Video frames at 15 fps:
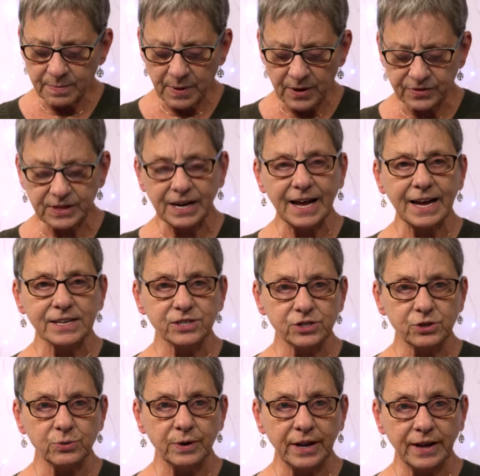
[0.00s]
about the last
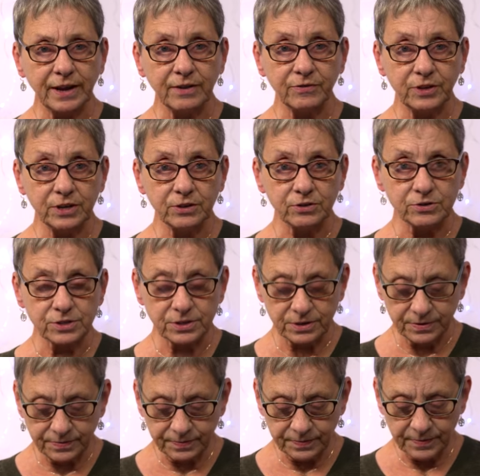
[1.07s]
2.5 years.
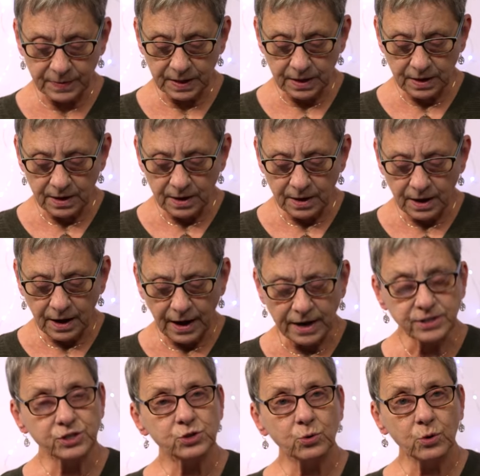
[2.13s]
A
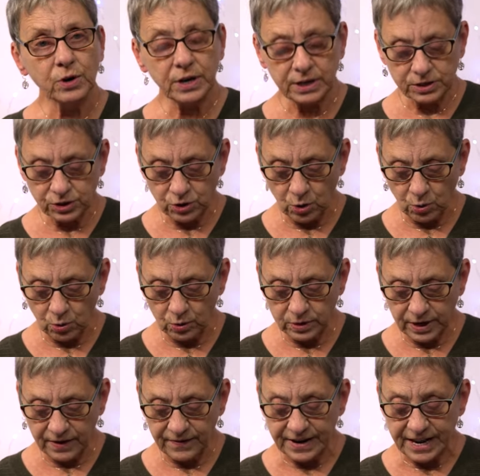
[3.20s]
story is told
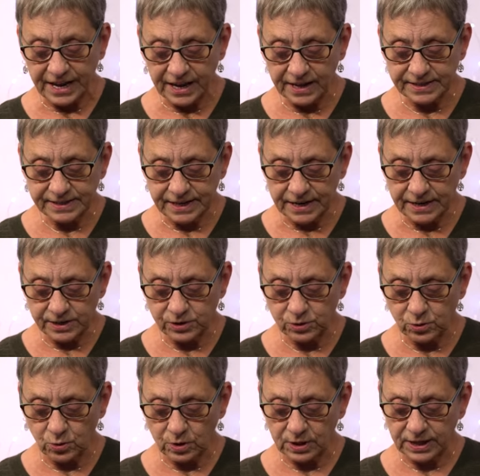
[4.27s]
of a Sunday
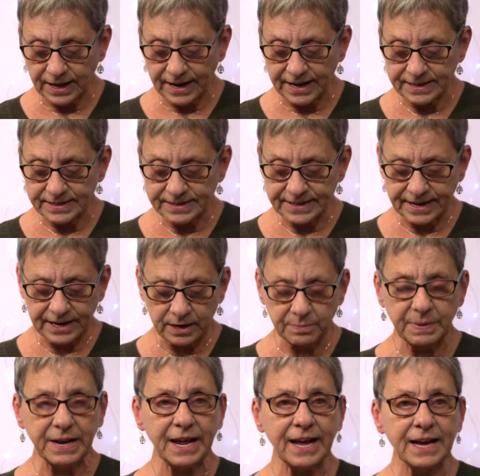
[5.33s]
school class that had
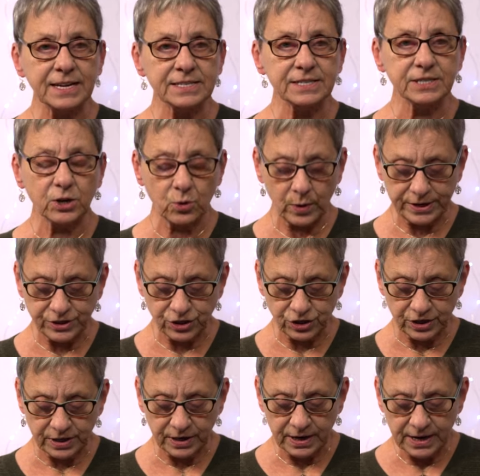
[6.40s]
been asked a
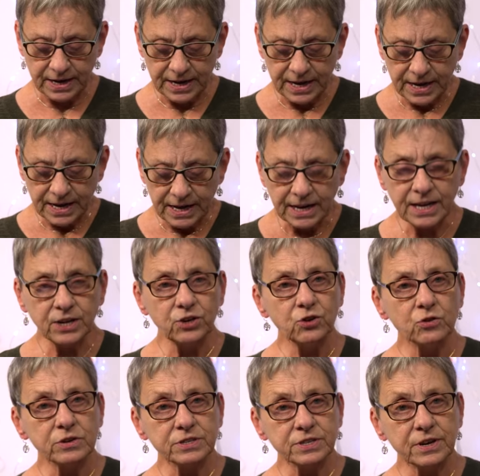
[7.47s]
question. In
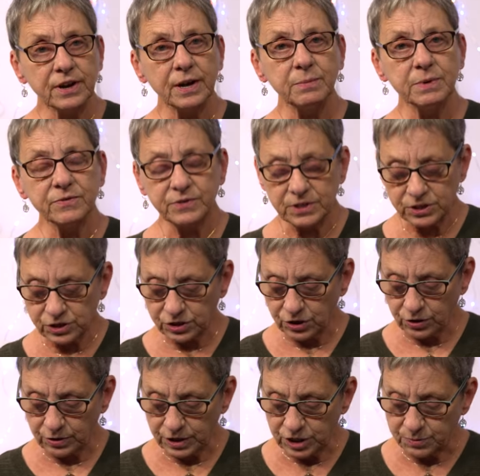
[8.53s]
your time of
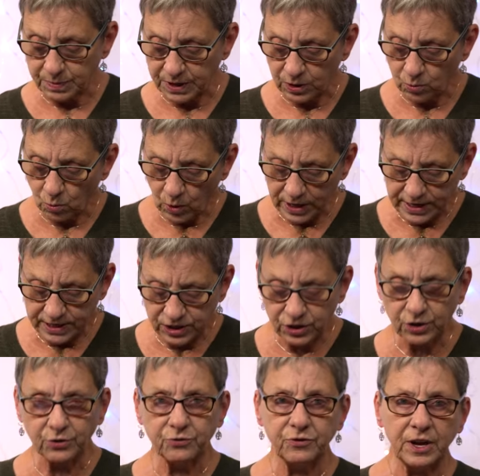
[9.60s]
discouragement, what is
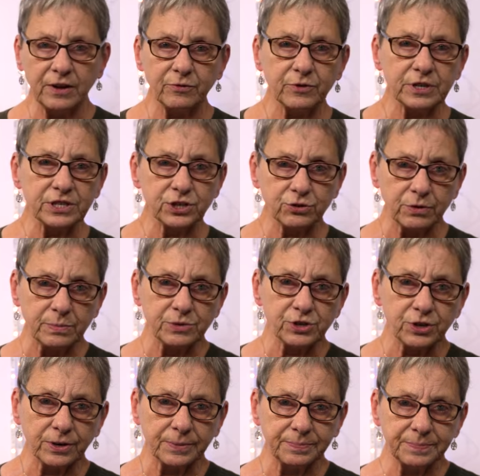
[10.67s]
your favorite
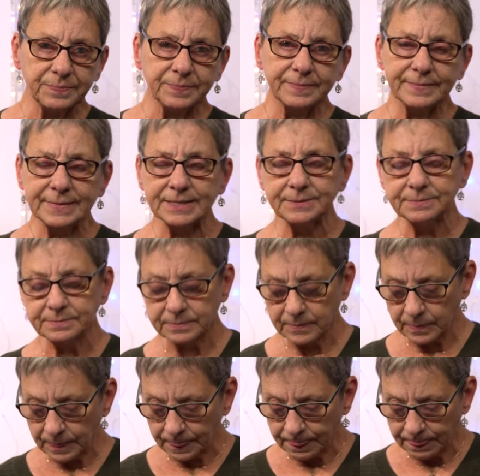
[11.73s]
scripture?
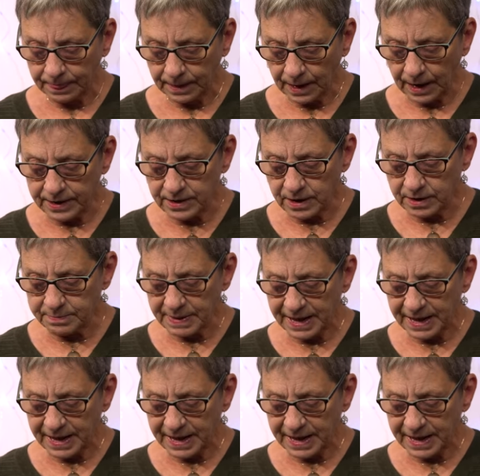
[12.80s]
A young